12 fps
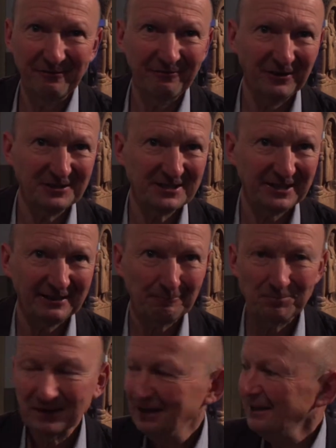confronting.
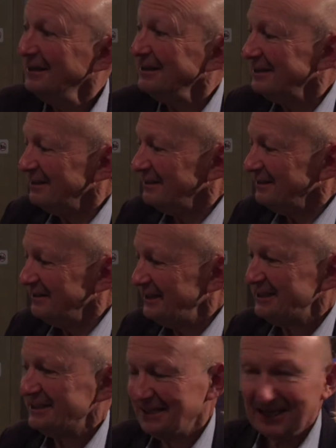
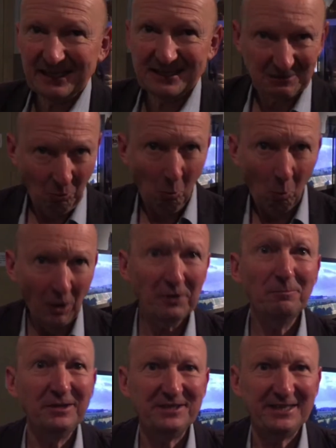This is
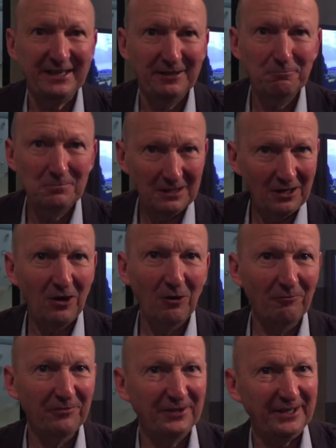one museum
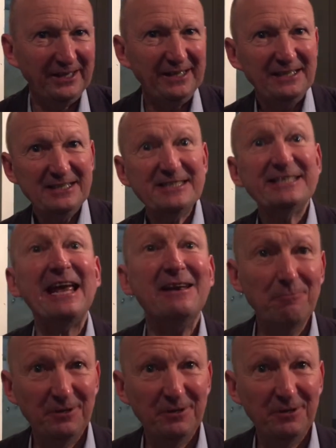of the 10